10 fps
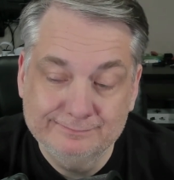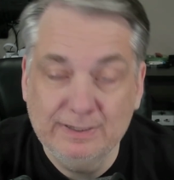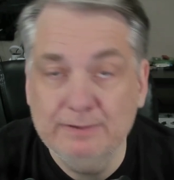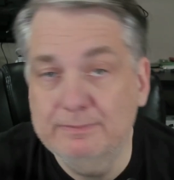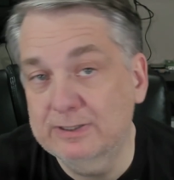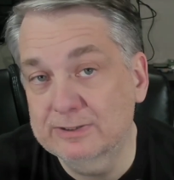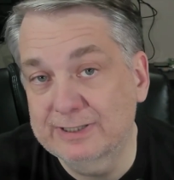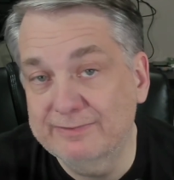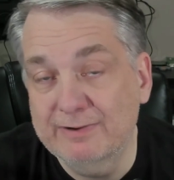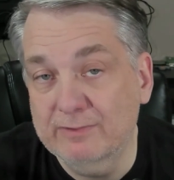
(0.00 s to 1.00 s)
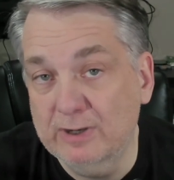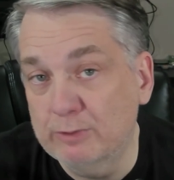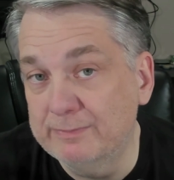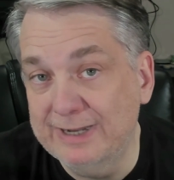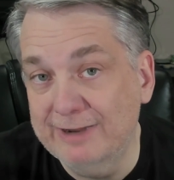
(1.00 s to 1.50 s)
Maybe because they've never
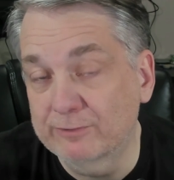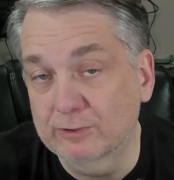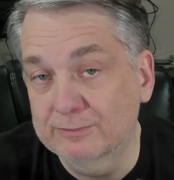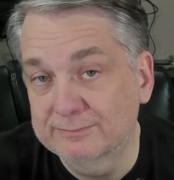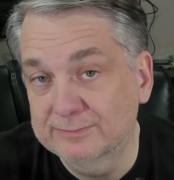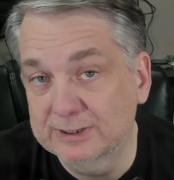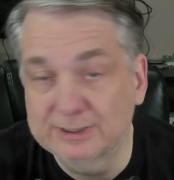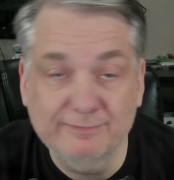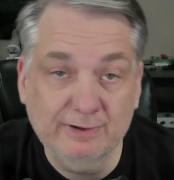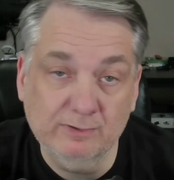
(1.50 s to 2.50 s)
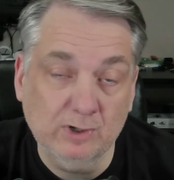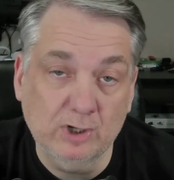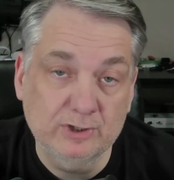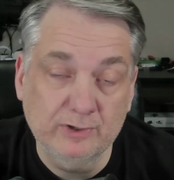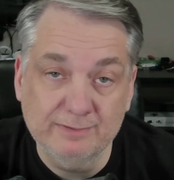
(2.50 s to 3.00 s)
helped me ever, since I've ever
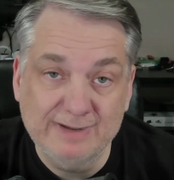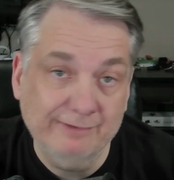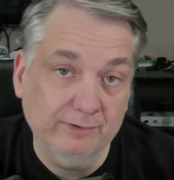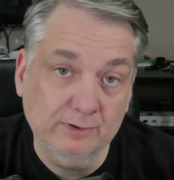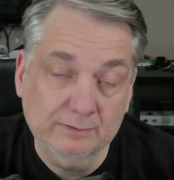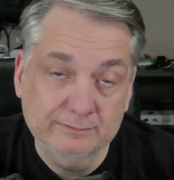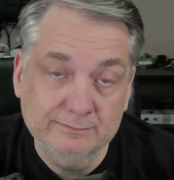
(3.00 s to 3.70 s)
gone to them ever.